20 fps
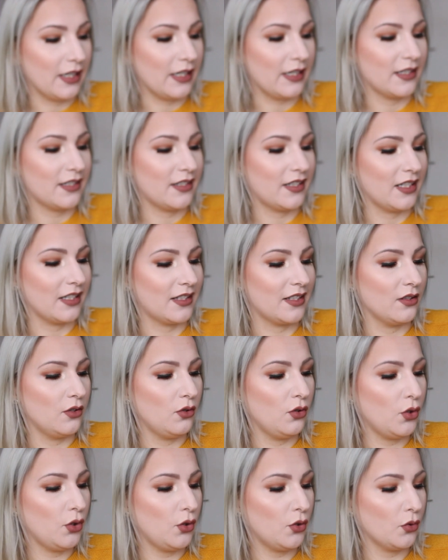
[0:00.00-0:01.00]
It is this
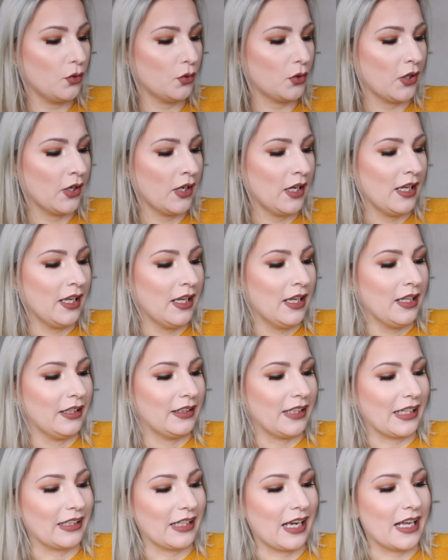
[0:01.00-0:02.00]
nude
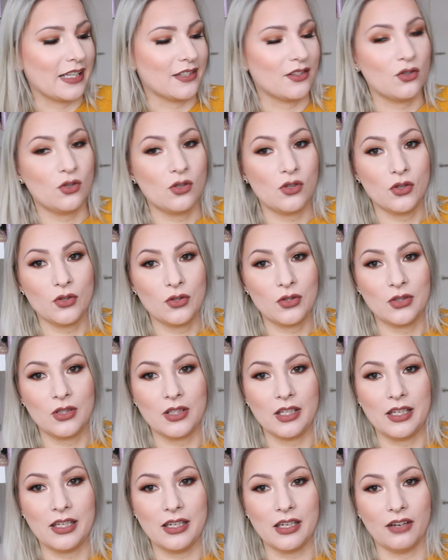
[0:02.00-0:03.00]
that has just
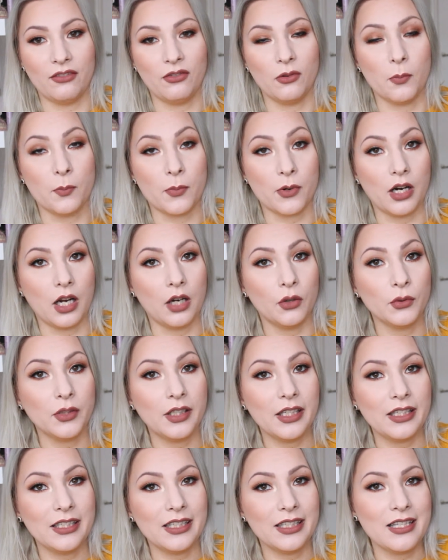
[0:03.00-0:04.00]
enough brown
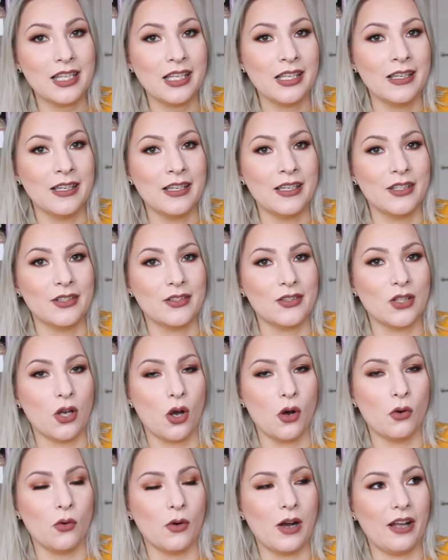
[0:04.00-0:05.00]
in it,
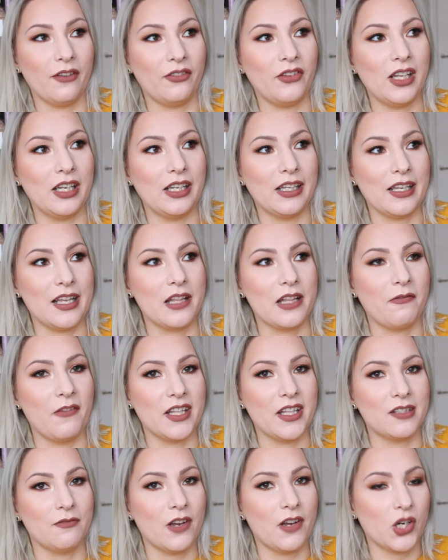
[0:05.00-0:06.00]
so I feel it
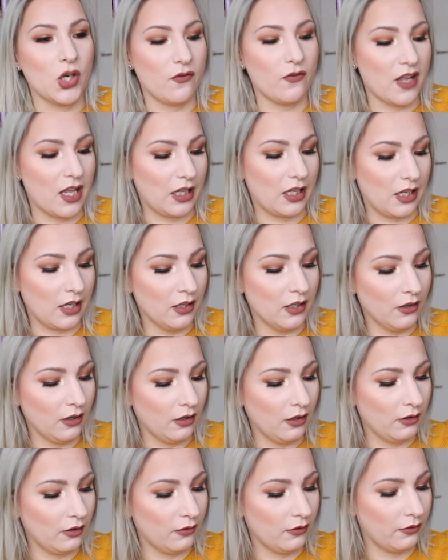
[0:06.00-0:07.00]
fits very well
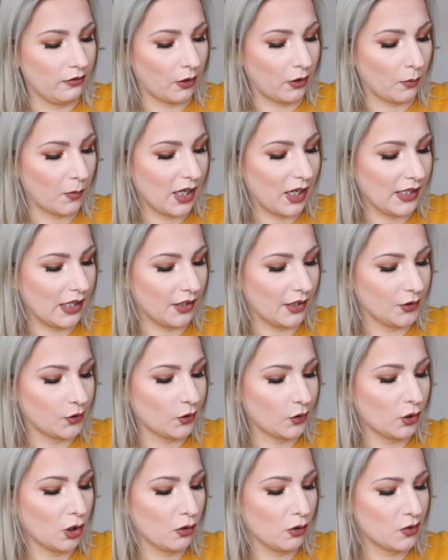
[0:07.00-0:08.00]
for my
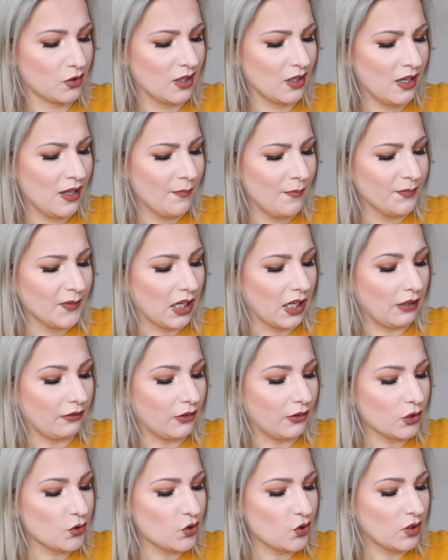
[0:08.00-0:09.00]
undertones.
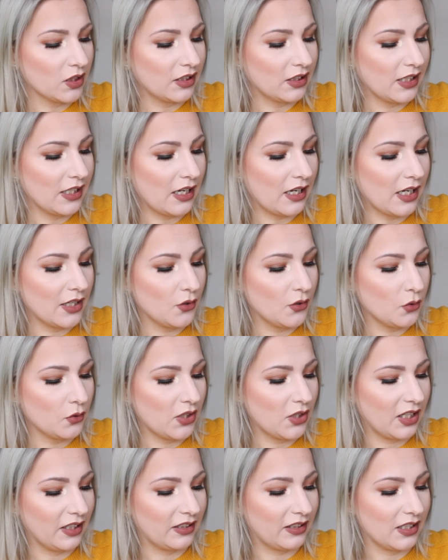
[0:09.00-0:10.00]
Unfortunately, I do
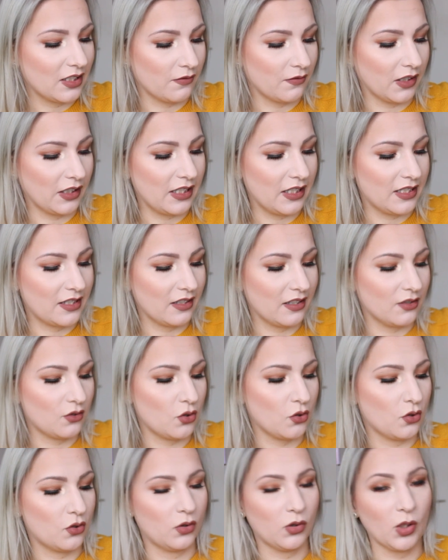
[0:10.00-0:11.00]
think this one is
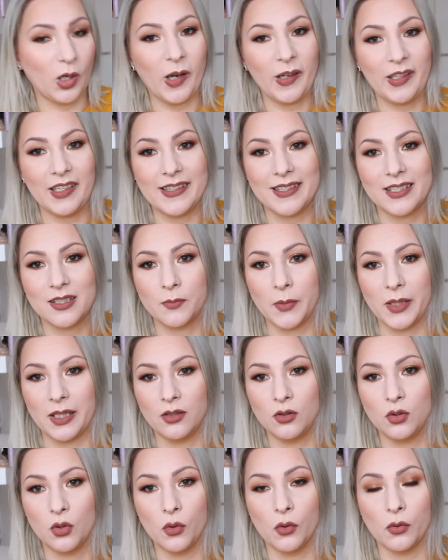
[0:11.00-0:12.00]
just tiniest
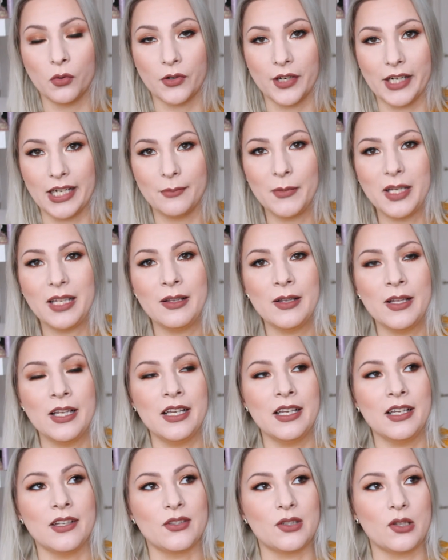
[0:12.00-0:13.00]
bit too creamy.
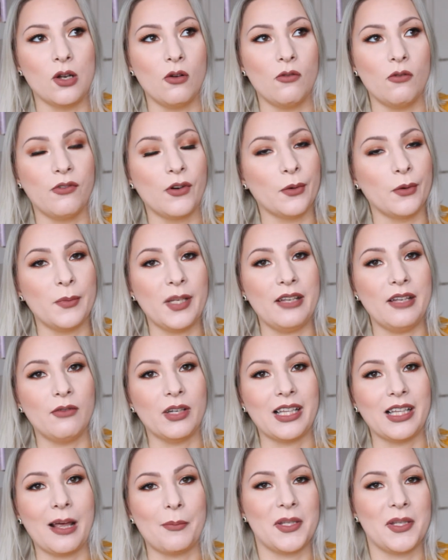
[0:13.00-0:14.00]
So for me,
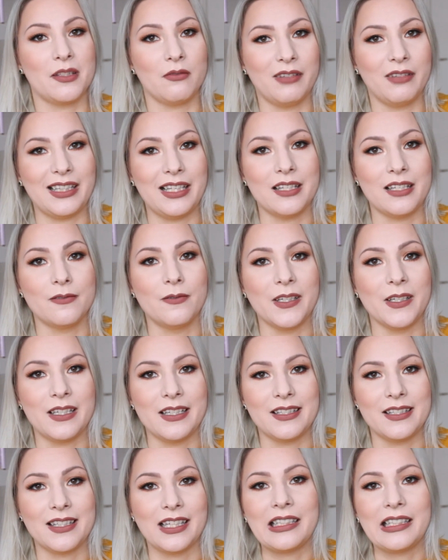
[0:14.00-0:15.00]
what happens with this one
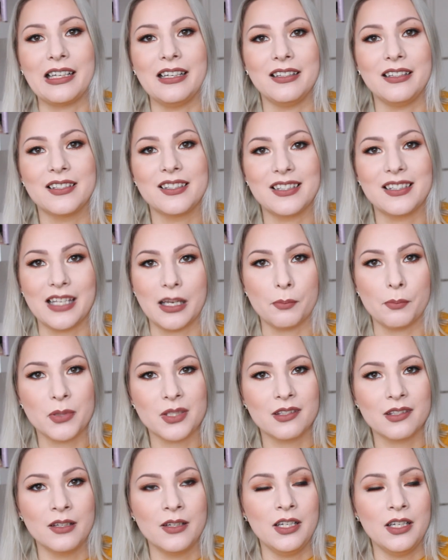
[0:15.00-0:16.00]
is that it
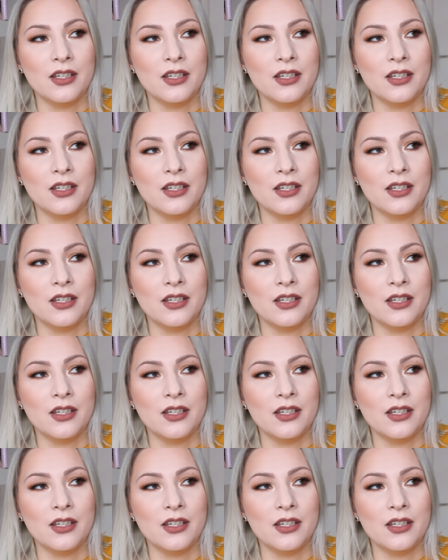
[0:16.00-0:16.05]
skips.